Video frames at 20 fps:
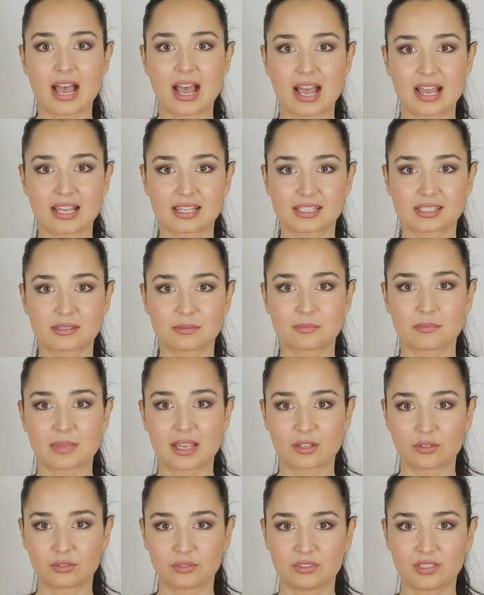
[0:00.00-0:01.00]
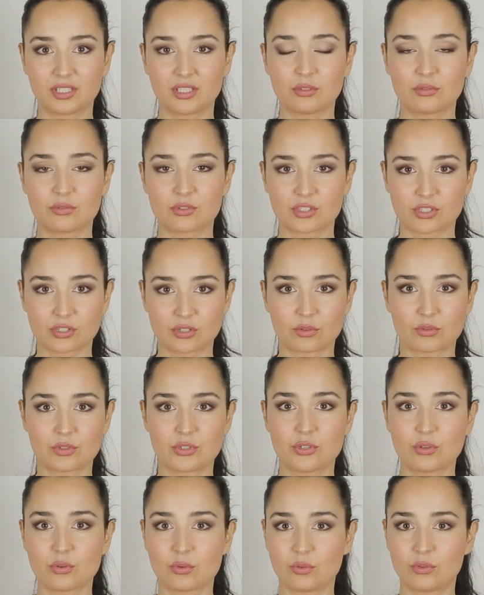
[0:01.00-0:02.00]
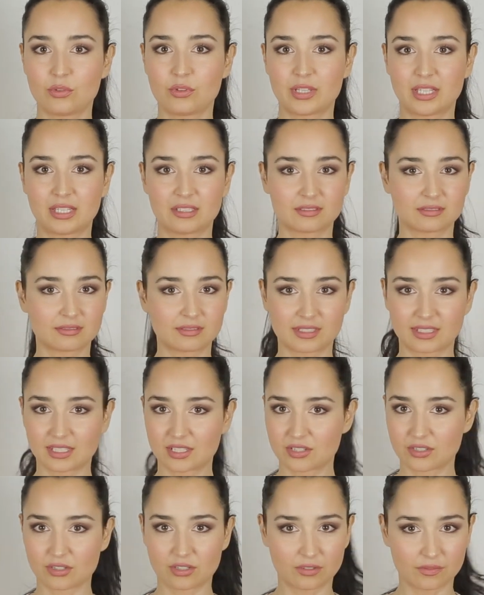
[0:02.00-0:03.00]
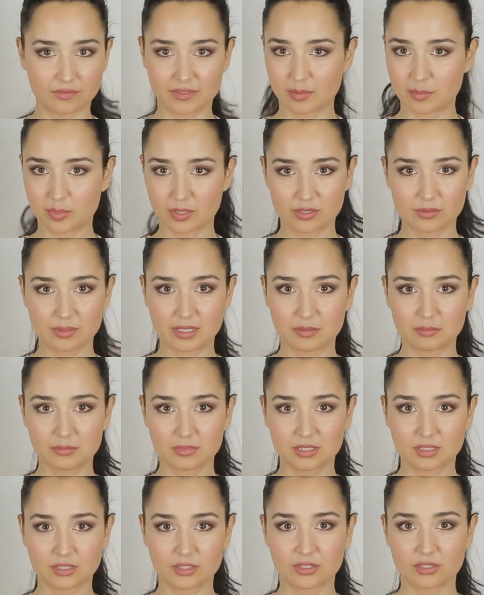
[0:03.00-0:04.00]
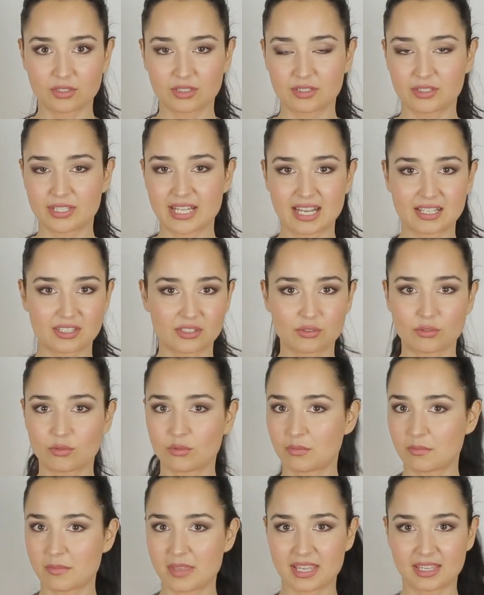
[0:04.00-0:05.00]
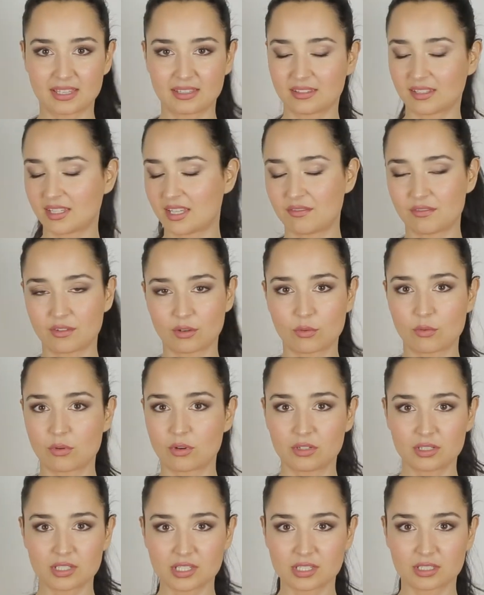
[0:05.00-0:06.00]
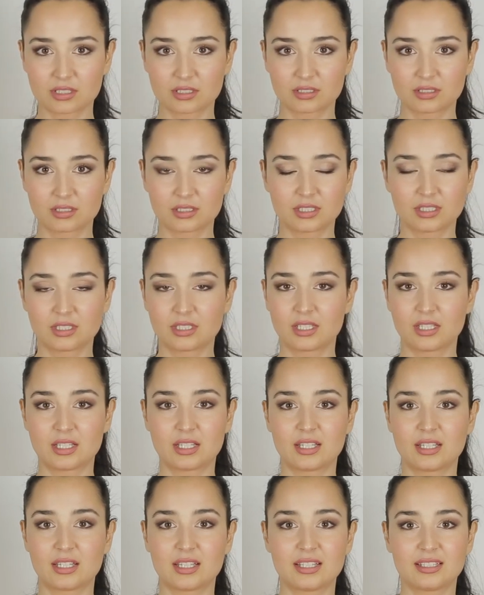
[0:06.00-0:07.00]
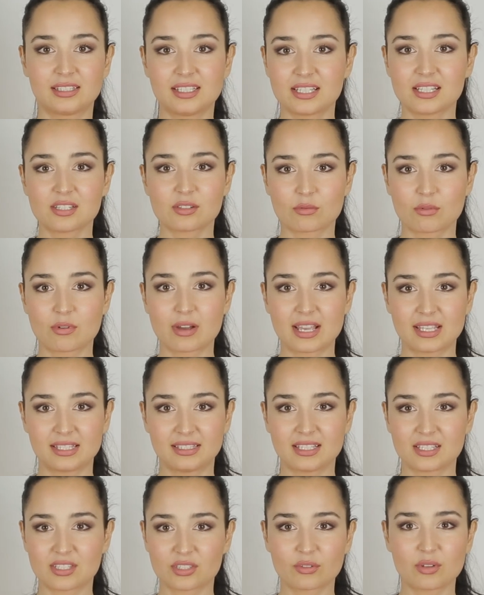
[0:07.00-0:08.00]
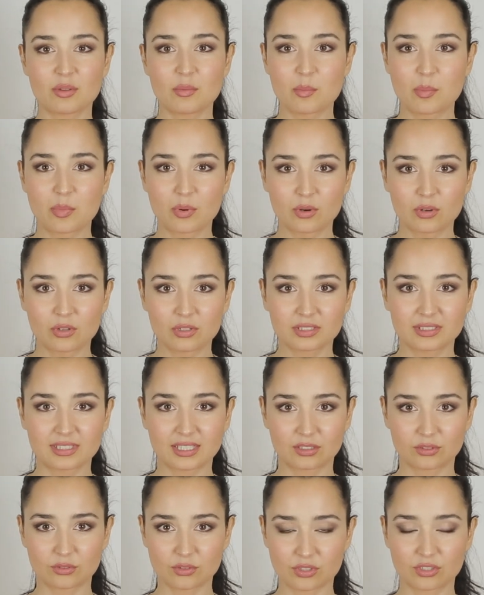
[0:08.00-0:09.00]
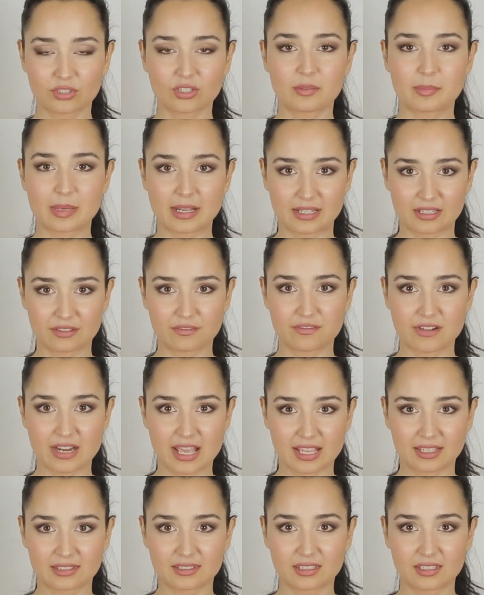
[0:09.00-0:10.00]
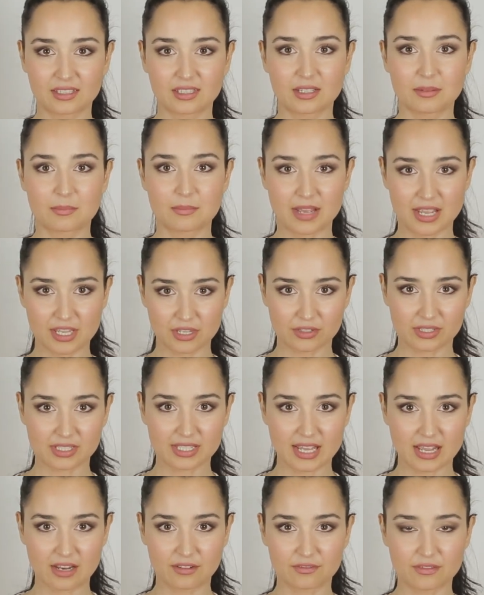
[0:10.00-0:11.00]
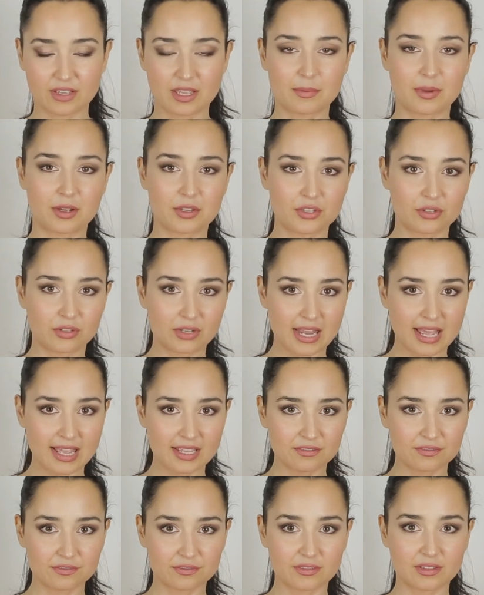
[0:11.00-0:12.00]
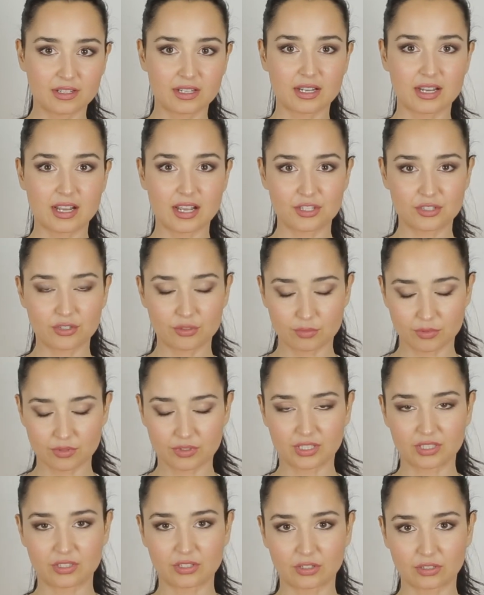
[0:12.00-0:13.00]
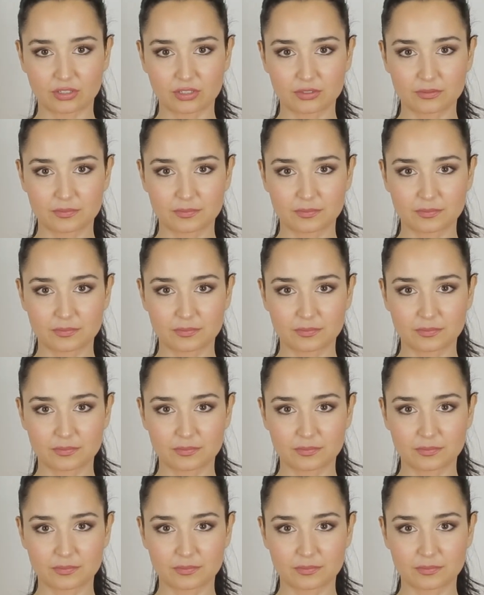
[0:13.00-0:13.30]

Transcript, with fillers: as by continuing so you will then resolve the problem just you will make it even worse this is why it is so important to stop and reflect by yourself about your life and your body talk